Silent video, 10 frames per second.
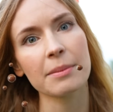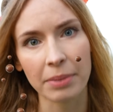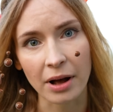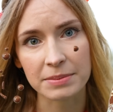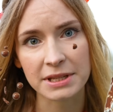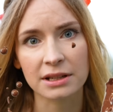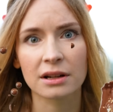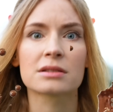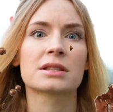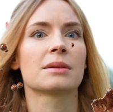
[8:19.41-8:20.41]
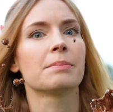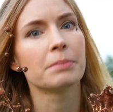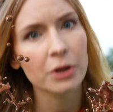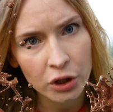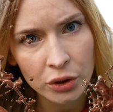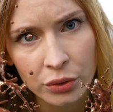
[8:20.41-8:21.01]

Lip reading: and popsicles. Boo!